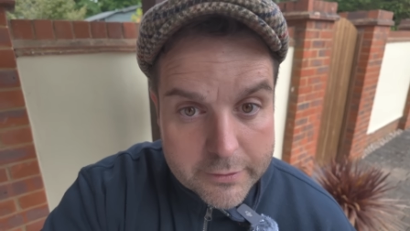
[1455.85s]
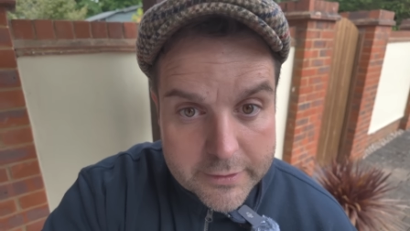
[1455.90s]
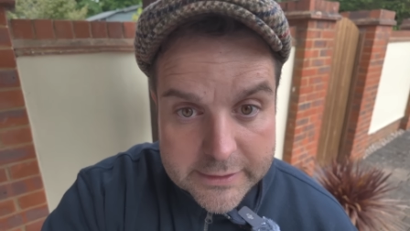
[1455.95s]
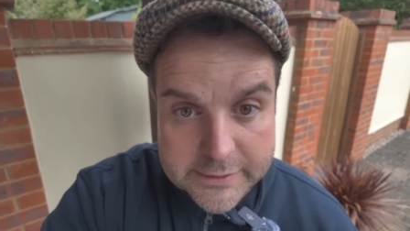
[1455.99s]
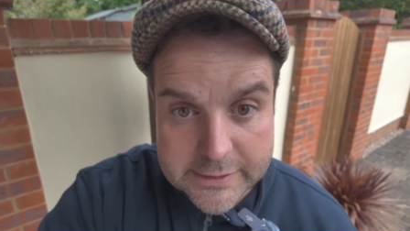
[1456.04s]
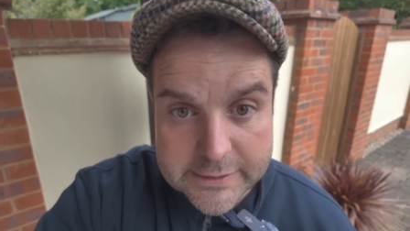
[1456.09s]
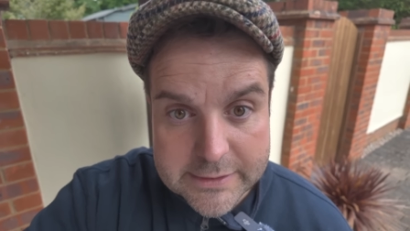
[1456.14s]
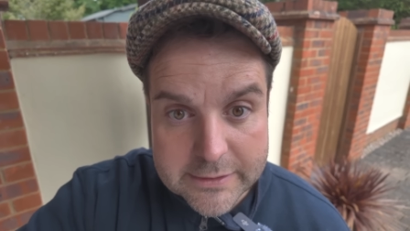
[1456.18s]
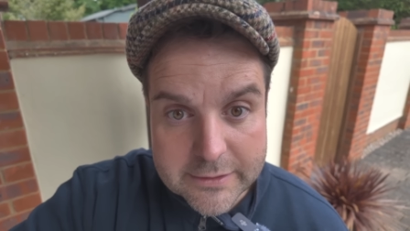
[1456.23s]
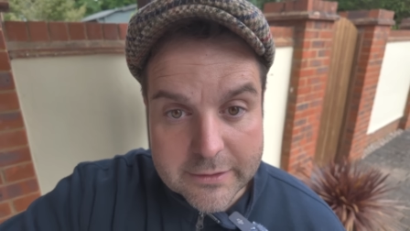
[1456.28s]

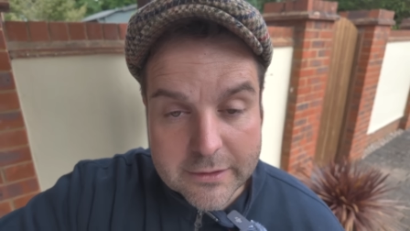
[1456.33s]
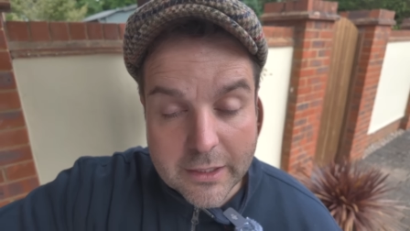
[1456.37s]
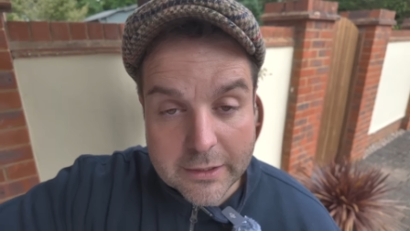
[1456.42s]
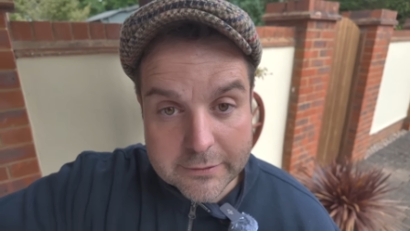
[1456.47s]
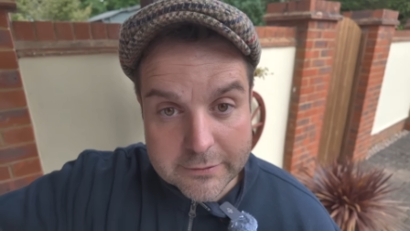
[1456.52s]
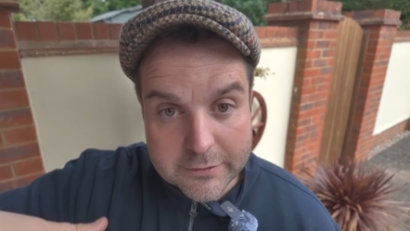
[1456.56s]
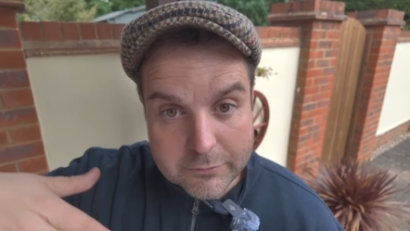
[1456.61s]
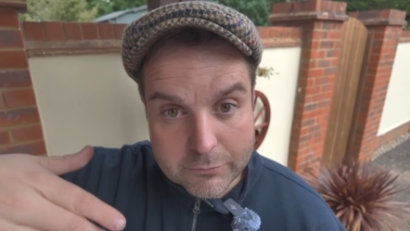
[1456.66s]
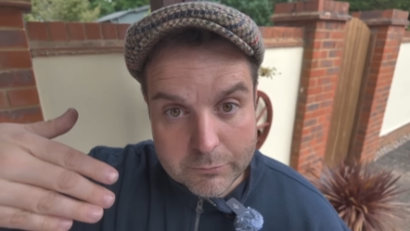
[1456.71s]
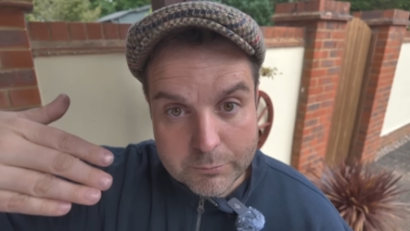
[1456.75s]
This isn't
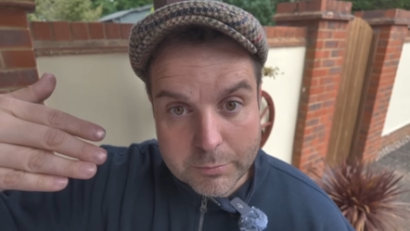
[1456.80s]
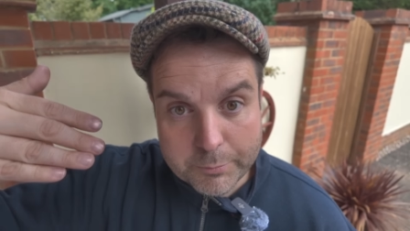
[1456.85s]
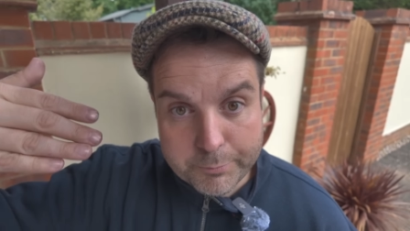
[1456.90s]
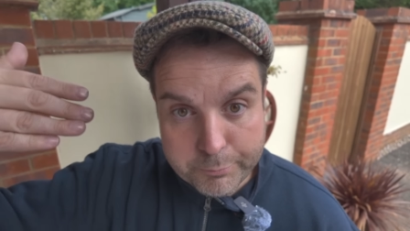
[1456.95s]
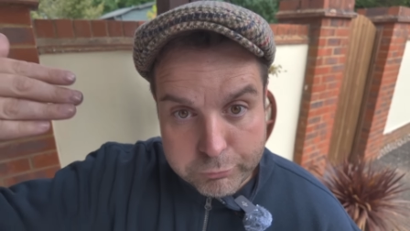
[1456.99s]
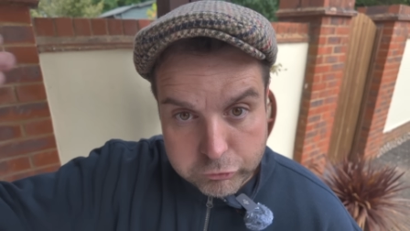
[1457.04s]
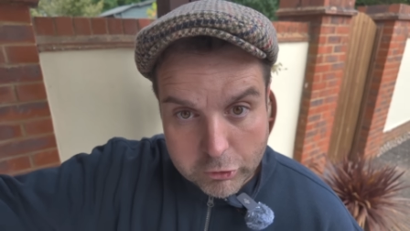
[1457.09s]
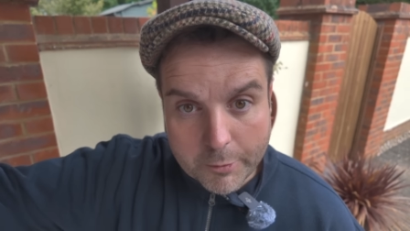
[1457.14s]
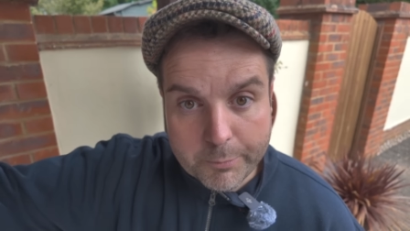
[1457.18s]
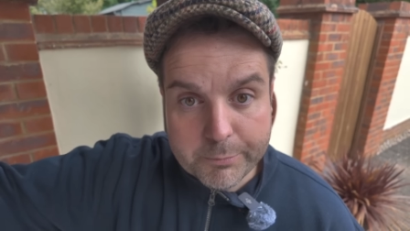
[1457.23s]
like
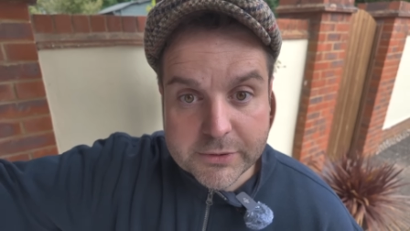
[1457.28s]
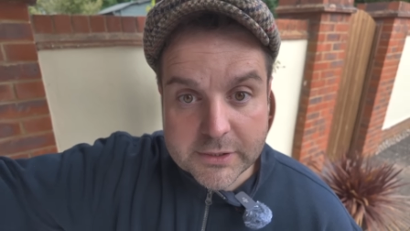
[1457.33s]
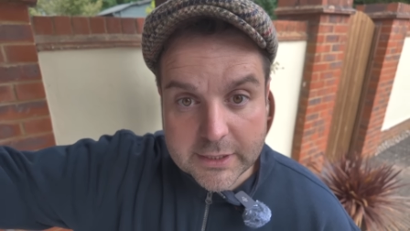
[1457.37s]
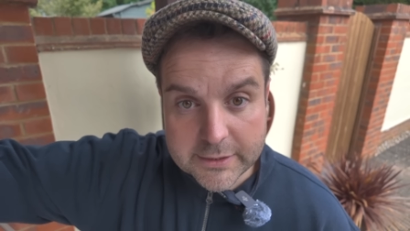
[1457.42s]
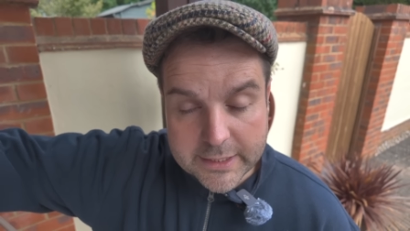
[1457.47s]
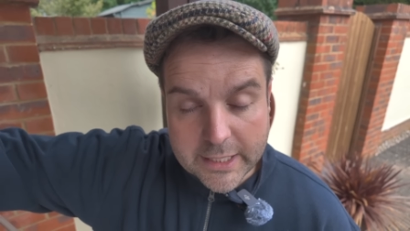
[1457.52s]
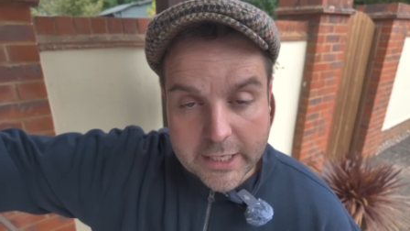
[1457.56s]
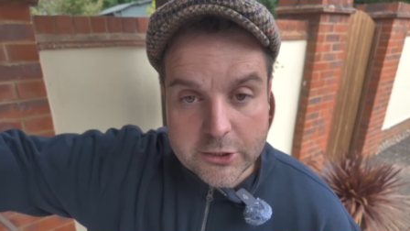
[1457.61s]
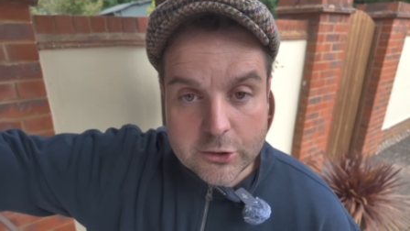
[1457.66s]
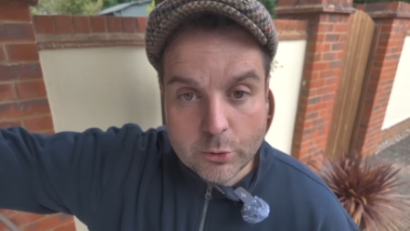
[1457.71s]
props to
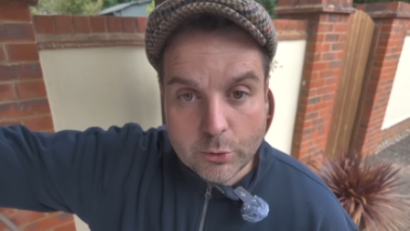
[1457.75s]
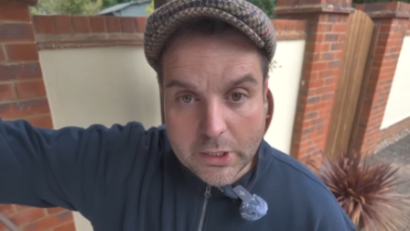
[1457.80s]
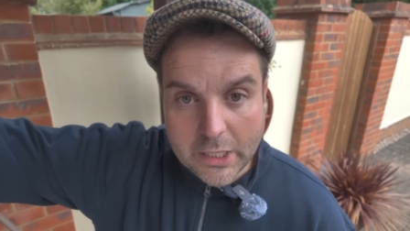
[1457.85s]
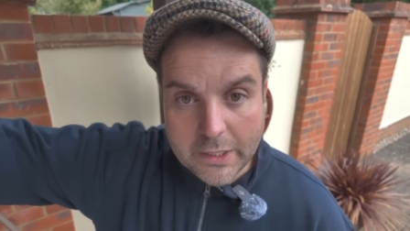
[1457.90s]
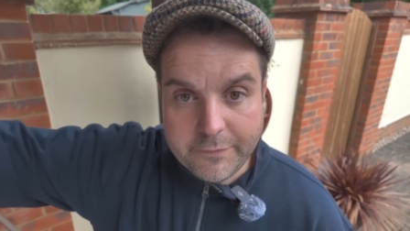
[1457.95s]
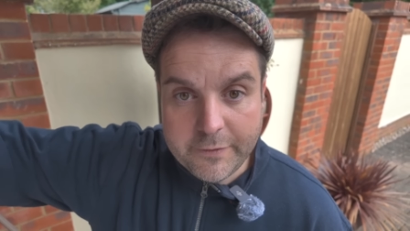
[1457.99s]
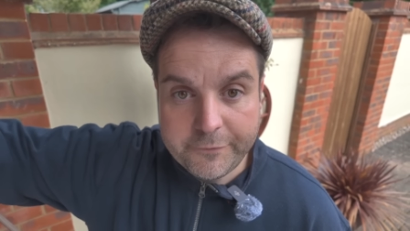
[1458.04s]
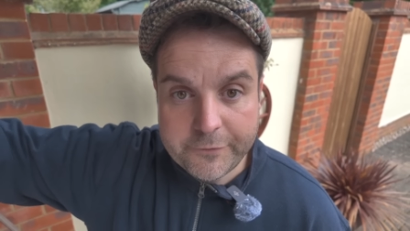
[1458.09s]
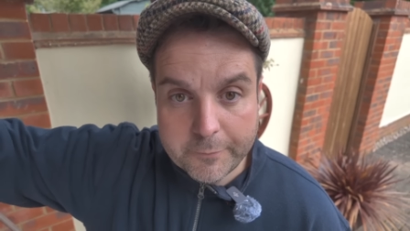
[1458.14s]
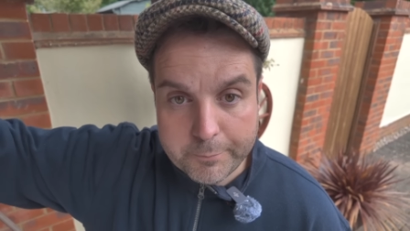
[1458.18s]
Daniel
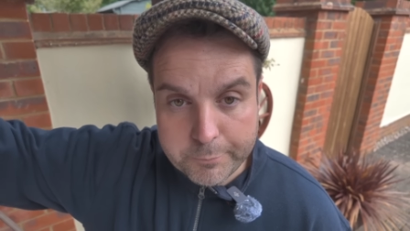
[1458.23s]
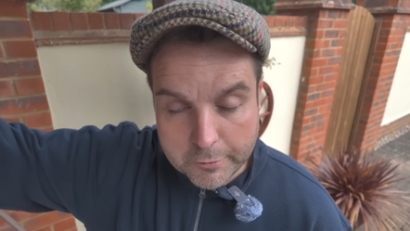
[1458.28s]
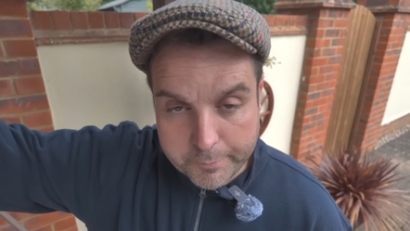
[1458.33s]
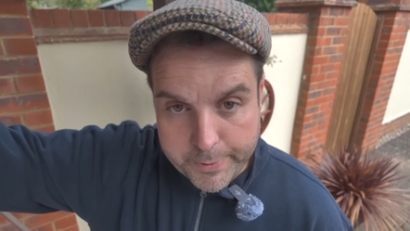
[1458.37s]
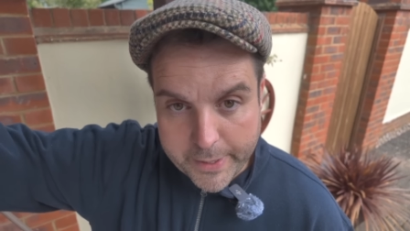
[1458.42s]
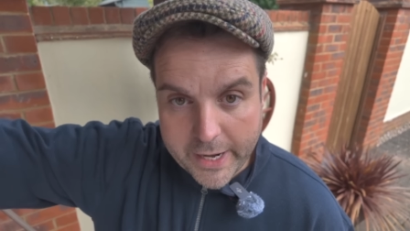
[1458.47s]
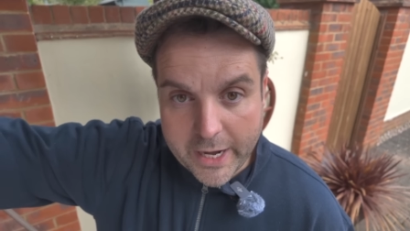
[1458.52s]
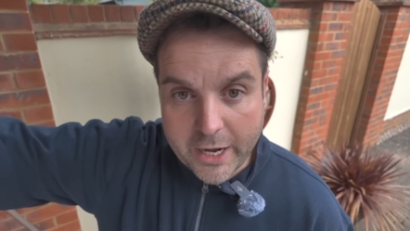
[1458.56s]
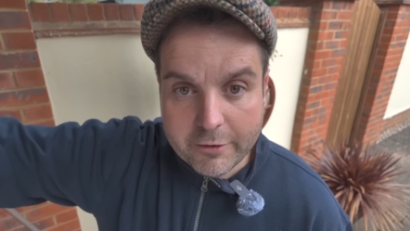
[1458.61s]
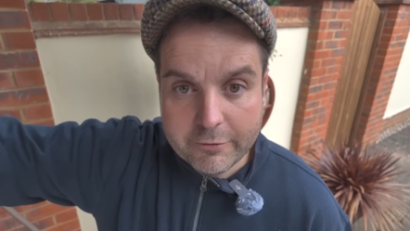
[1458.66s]
Levy for
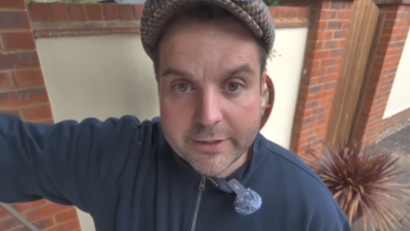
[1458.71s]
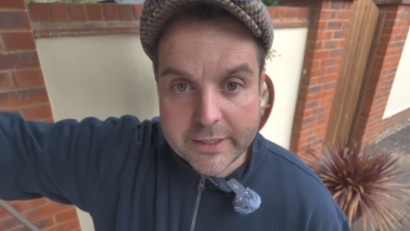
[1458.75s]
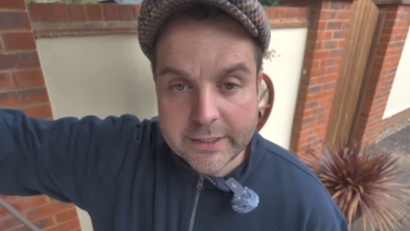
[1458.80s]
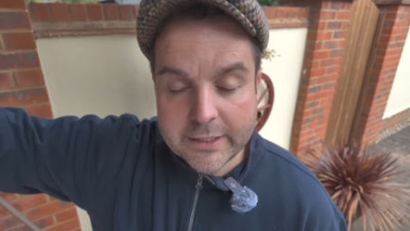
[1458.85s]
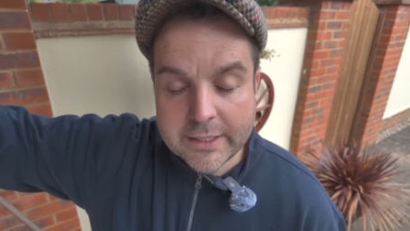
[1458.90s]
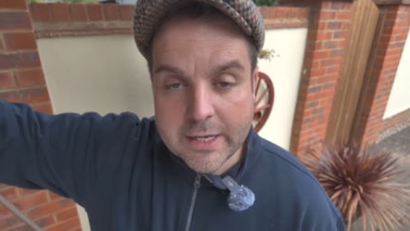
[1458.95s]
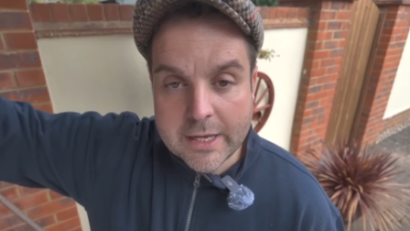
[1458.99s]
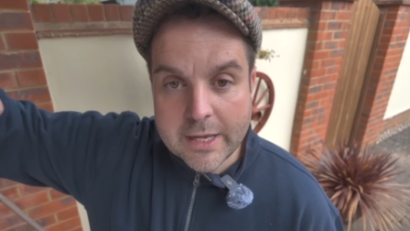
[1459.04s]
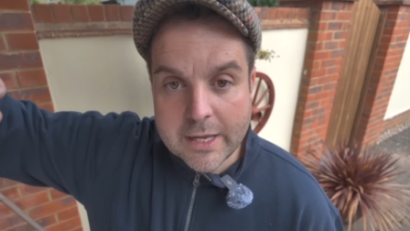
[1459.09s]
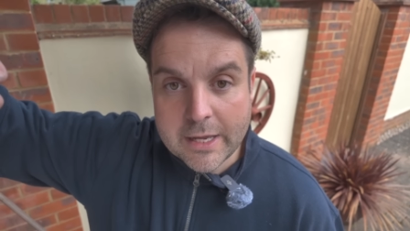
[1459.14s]

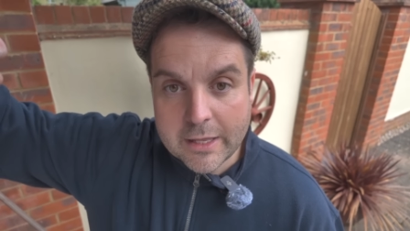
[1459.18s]
preparing